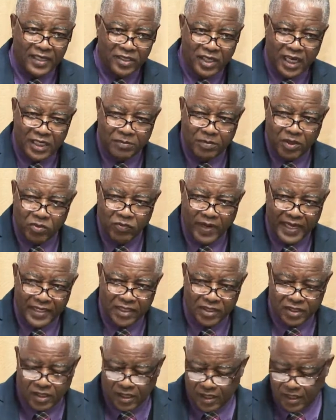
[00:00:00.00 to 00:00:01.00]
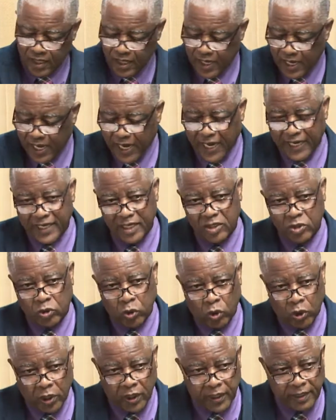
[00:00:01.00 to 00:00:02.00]
judgment register and I
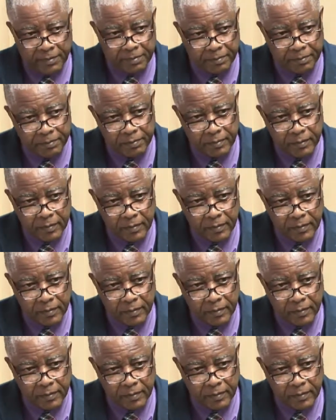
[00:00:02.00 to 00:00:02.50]
totaled them.